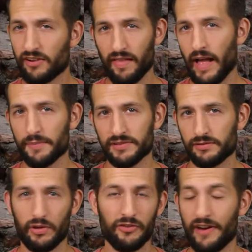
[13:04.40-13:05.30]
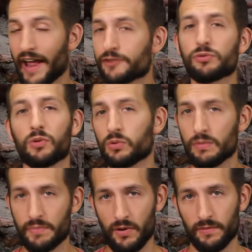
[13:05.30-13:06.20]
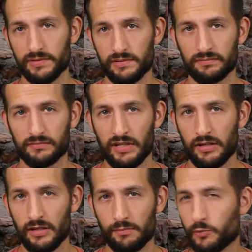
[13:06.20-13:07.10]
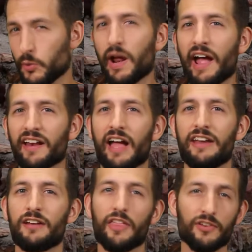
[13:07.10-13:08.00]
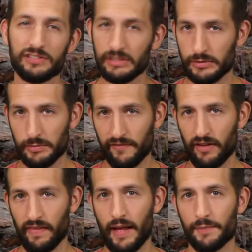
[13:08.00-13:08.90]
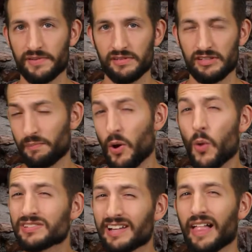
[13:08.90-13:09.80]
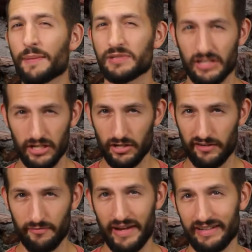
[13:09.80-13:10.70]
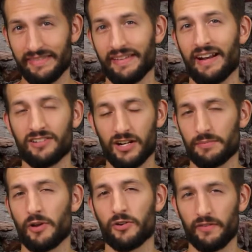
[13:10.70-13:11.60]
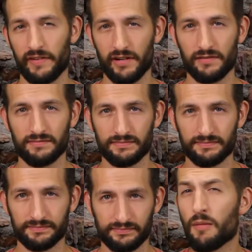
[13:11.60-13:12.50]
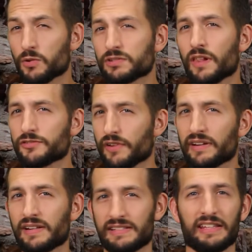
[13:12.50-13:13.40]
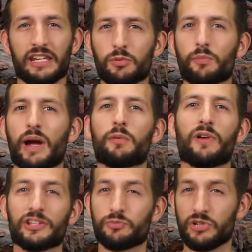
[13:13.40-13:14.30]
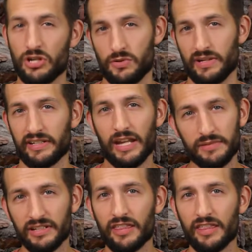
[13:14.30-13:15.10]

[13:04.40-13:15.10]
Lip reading: of collapse, whether natural or imposed. But I want to highlight another symptom of collapse, the post-collapse narrative making that I talked about earlier. Most scholars recognize that the Hebrew Bible as we know it came